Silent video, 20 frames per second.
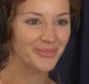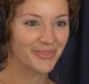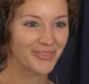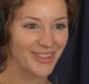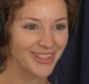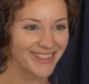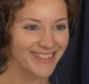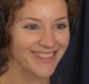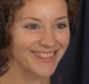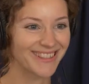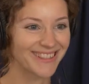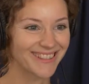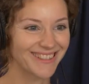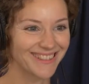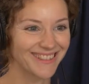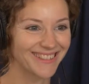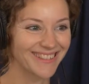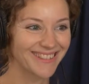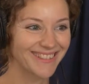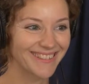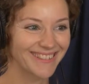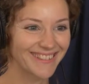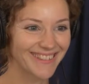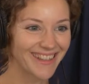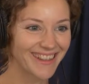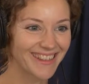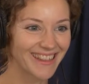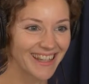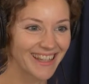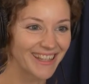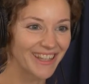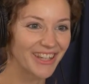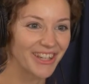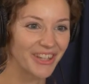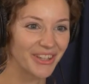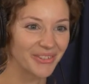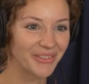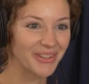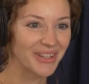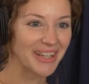Fantastic. Thank
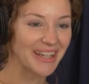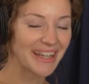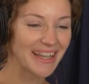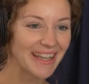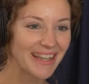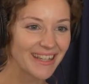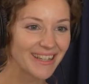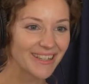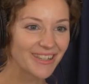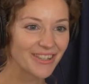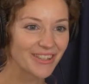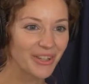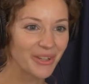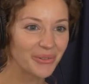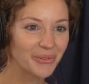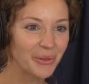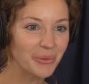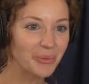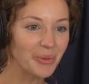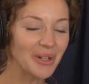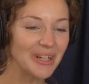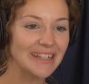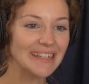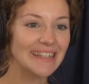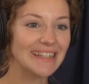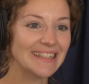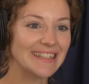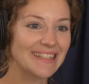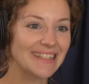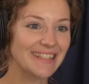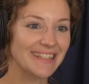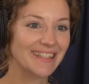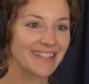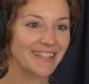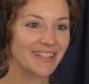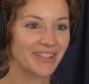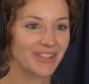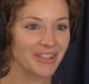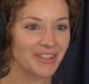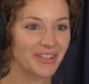you. So what I'd like to
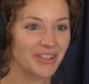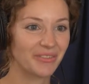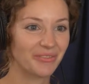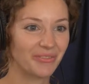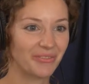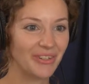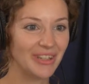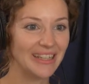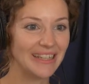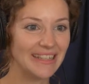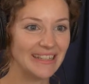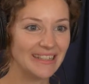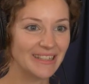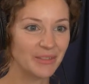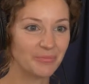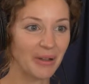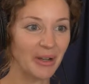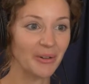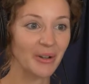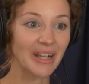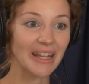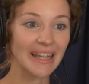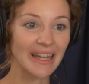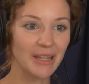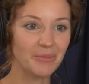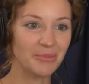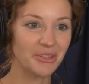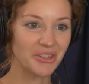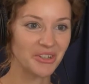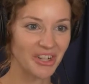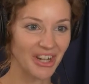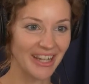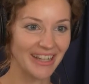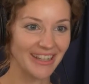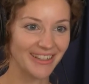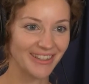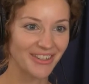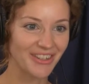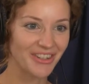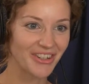discuss really is about climate
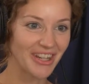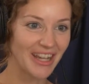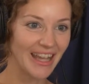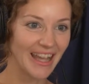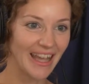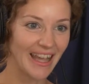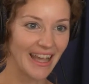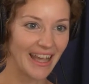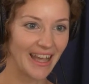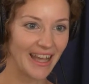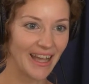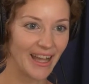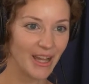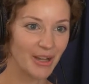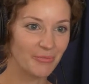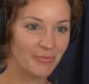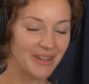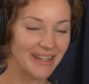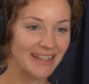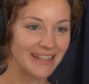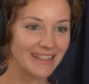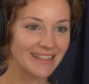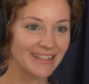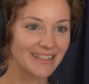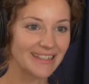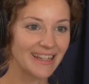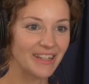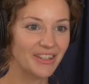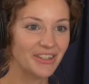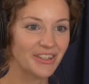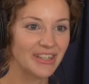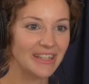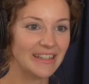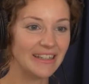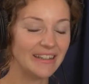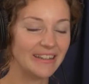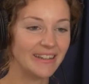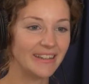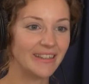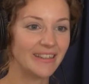change and essentially
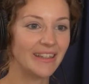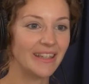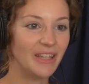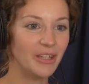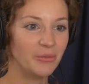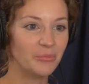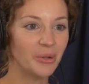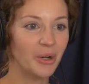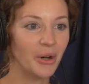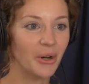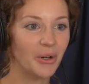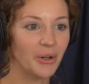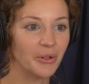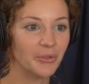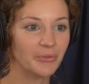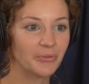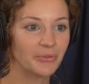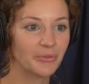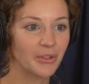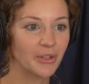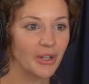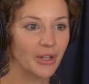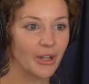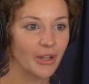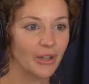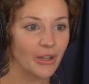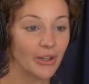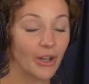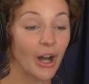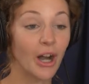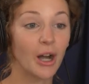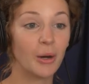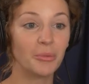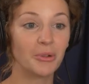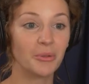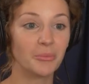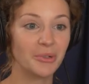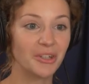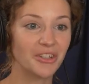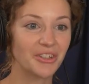the theme of carbon
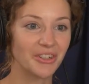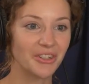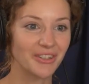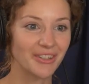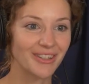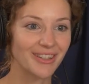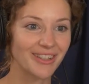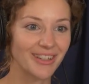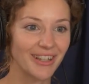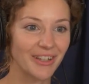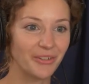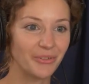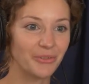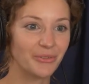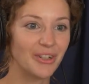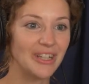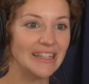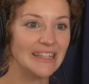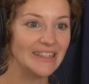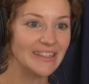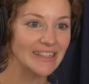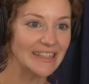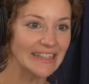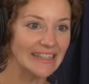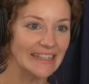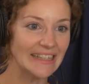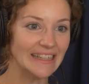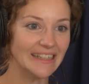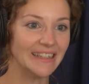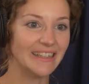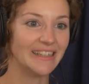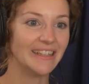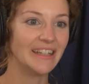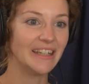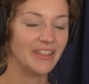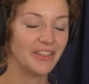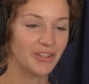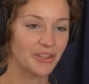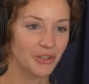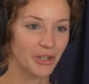emissions and really looking at
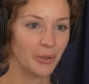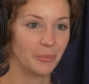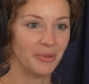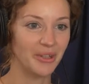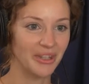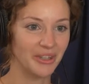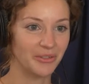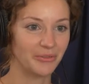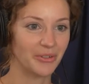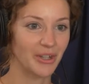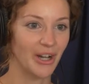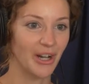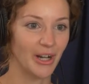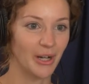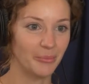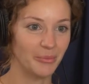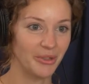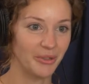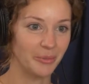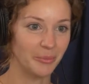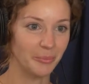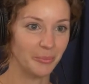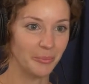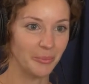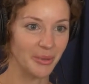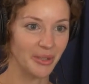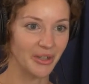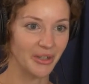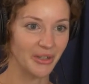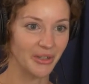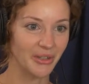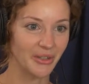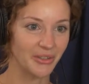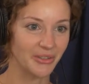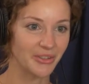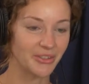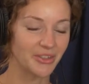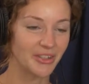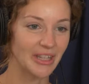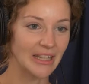the topic of carbon
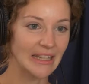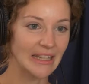because